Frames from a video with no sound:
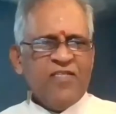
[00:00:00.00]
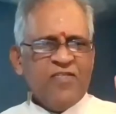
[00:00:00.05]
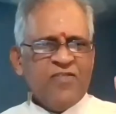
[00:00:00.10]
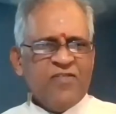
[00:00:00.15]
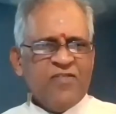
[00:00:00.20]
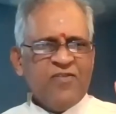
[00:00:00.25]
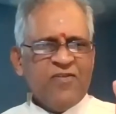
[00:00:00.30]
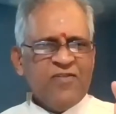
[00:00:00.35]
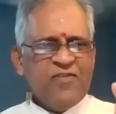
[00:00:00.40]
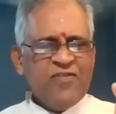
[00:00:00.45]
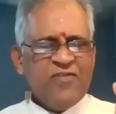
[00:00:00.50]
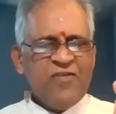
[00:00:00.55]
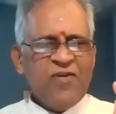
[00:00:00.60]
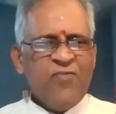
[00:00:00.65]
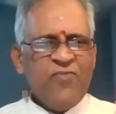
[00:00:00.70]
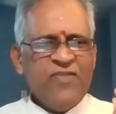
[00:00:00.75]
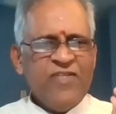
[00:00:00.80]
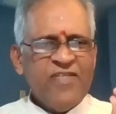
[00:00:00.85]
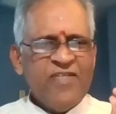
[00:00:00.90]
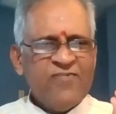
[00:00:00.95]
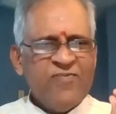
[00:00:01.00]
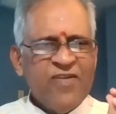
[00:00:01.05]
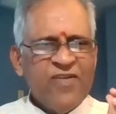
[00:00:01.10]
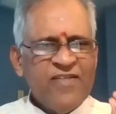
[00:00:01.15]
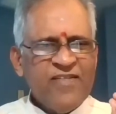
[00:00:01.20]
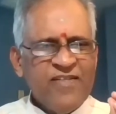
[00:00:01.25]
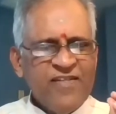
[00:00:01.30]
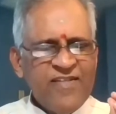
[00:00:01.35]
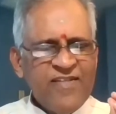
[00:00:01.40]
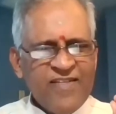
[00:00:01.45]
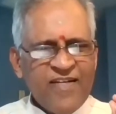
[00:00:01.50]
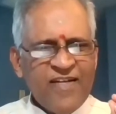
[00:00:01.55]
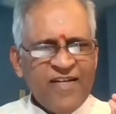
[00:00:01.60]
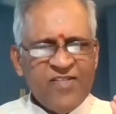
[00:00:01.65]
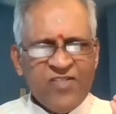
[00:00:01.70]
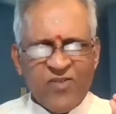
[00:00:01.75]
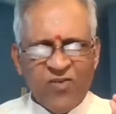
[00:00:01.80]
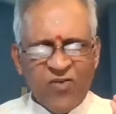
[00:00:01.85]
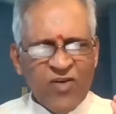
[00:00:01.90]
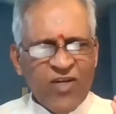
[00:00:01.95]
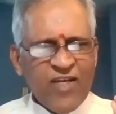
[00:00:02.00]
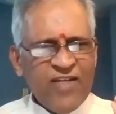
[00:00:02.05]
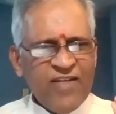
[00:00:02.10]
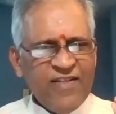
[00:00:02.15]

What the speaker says: stop with a small 30-second story.